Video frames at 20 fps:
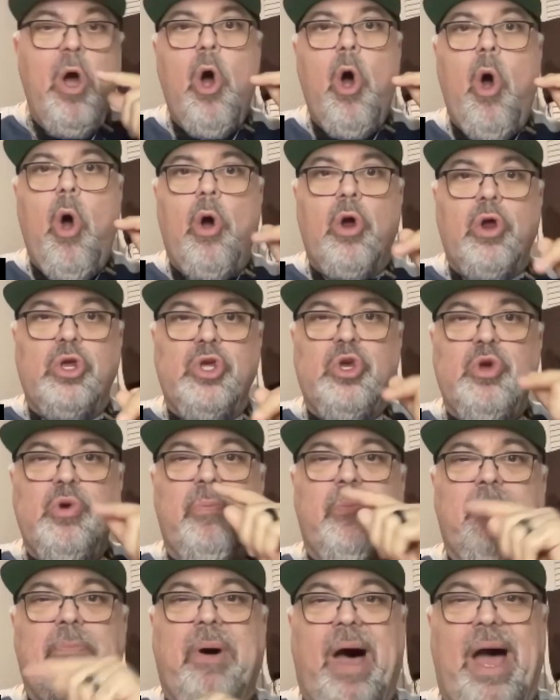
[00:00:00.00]
Are you
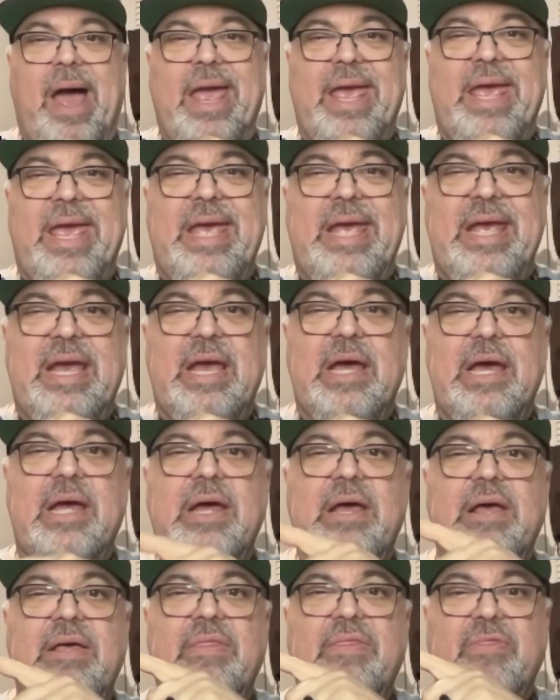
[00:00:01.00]
buying
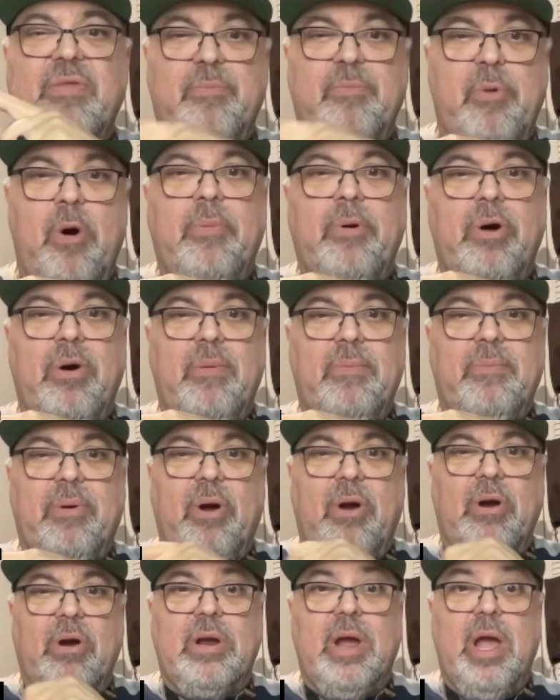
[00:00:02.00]
the mobile home
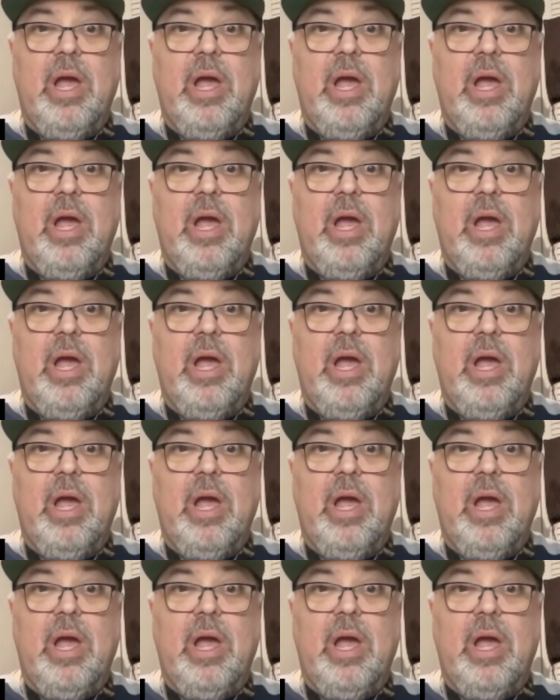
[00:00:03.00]
park?